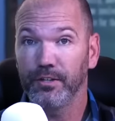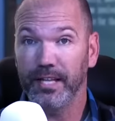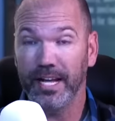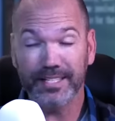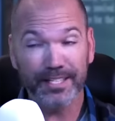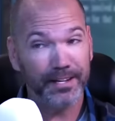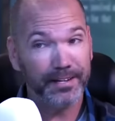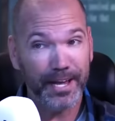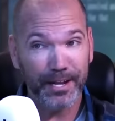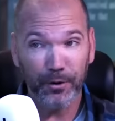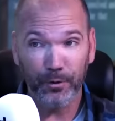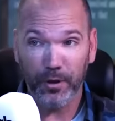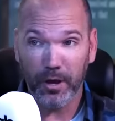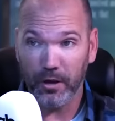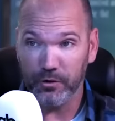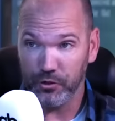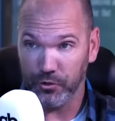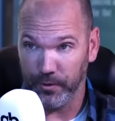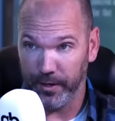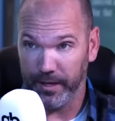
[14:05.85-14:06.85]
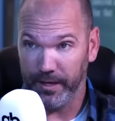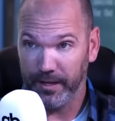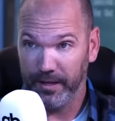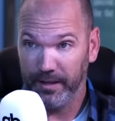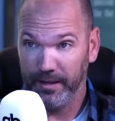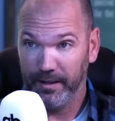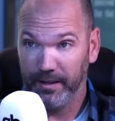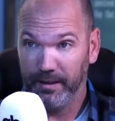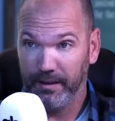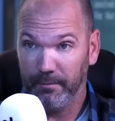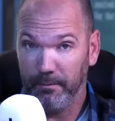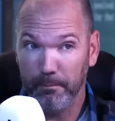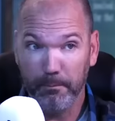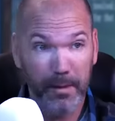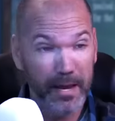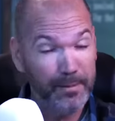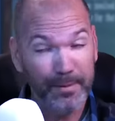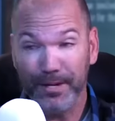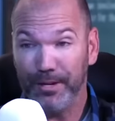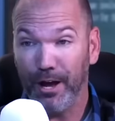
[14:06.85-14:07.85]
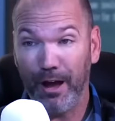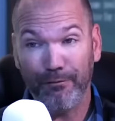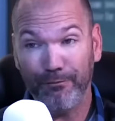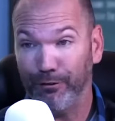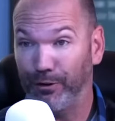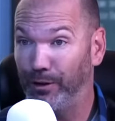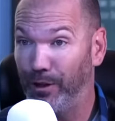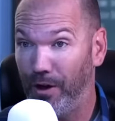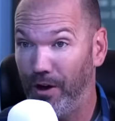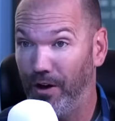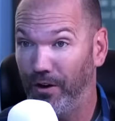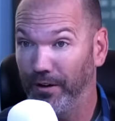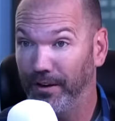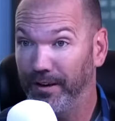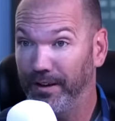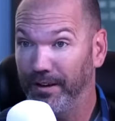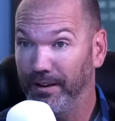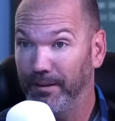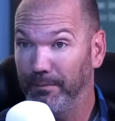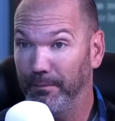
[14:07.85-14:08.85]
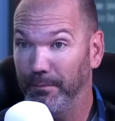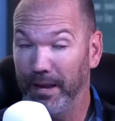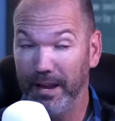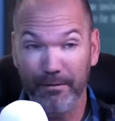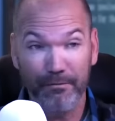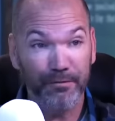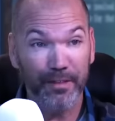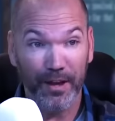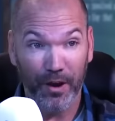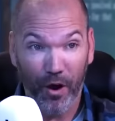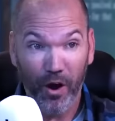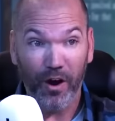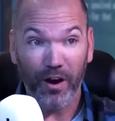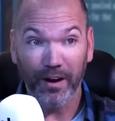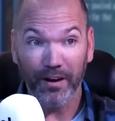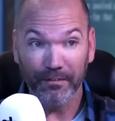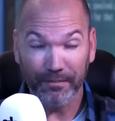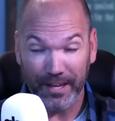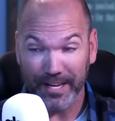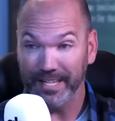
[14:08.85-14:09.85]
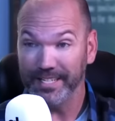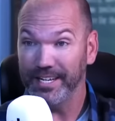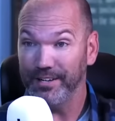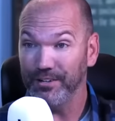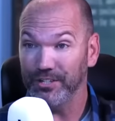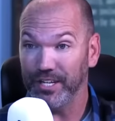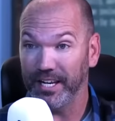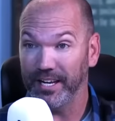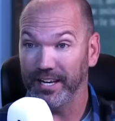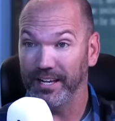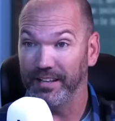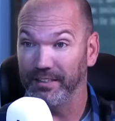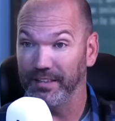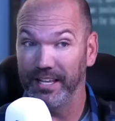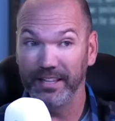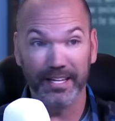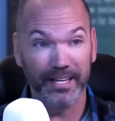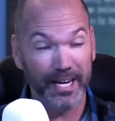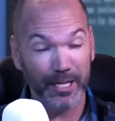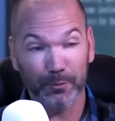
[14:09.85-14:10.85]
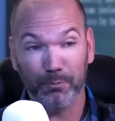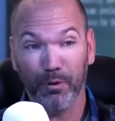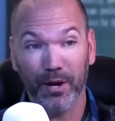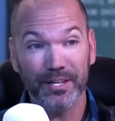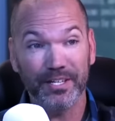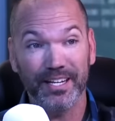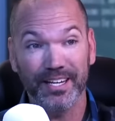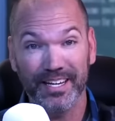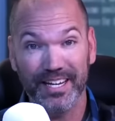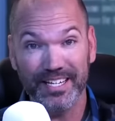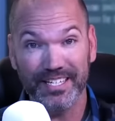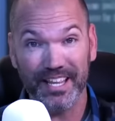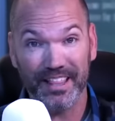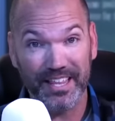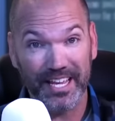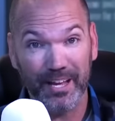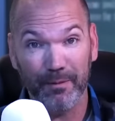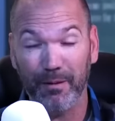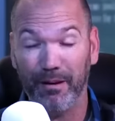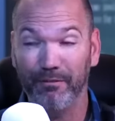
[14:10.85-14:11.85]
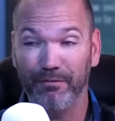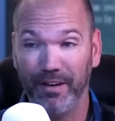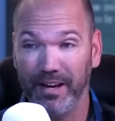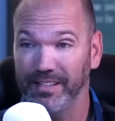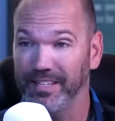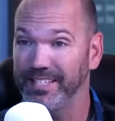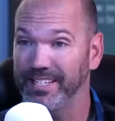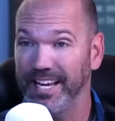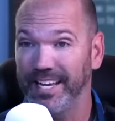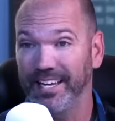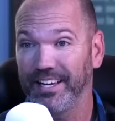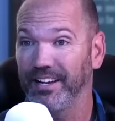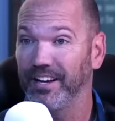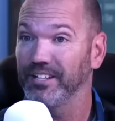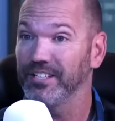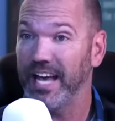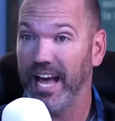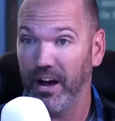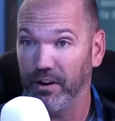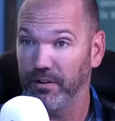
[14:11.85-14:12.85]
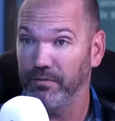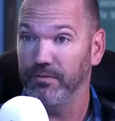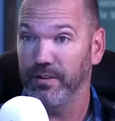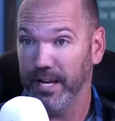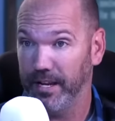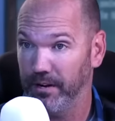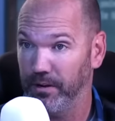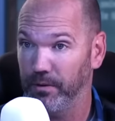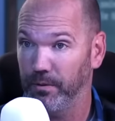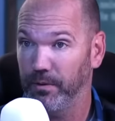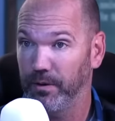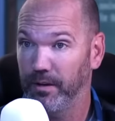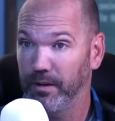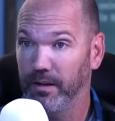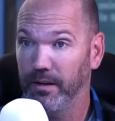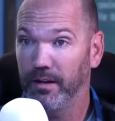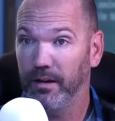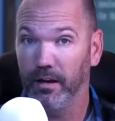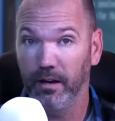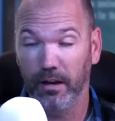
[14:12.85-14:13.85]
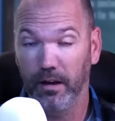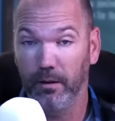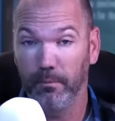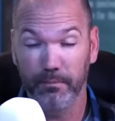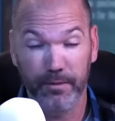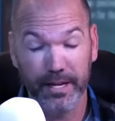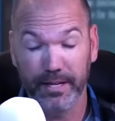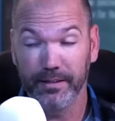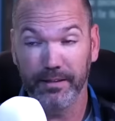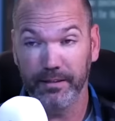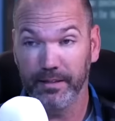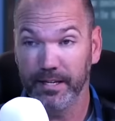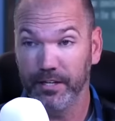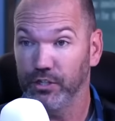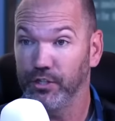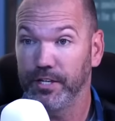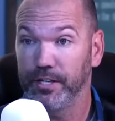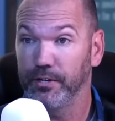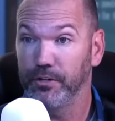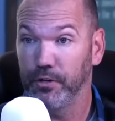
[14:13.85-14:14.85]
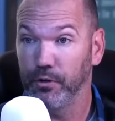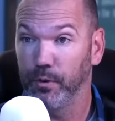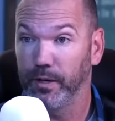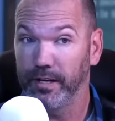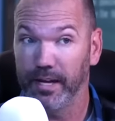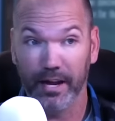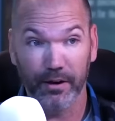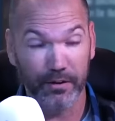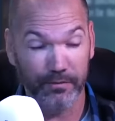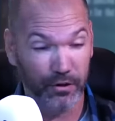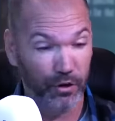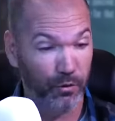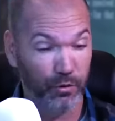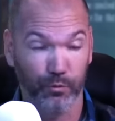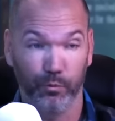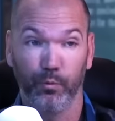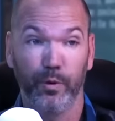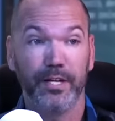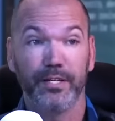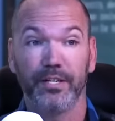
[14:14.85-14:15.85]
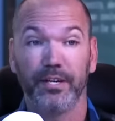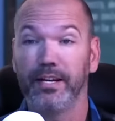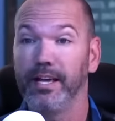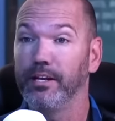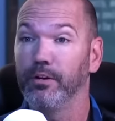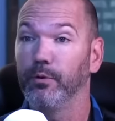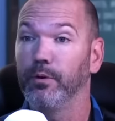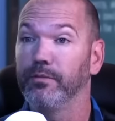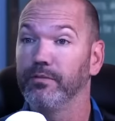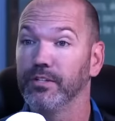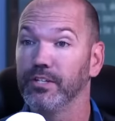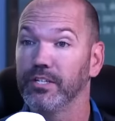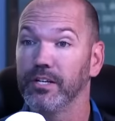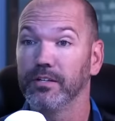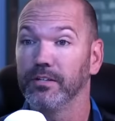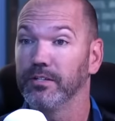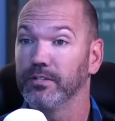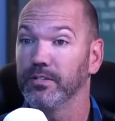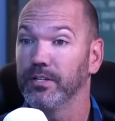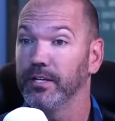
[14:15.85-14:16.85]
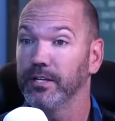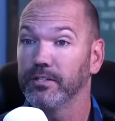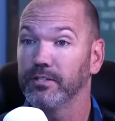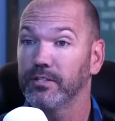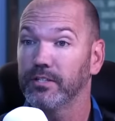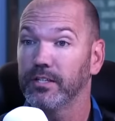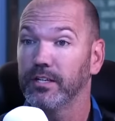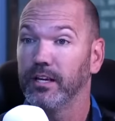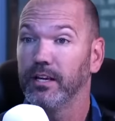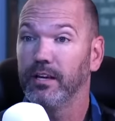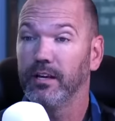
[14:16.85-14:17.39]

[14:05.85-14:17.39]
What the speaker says: That's a NATO country. Maybe not for long. If they continue to stay in, then the next president needs to think about finally taking us out of NATO. They just need to do it. I don't even know the reason NATO even still exists.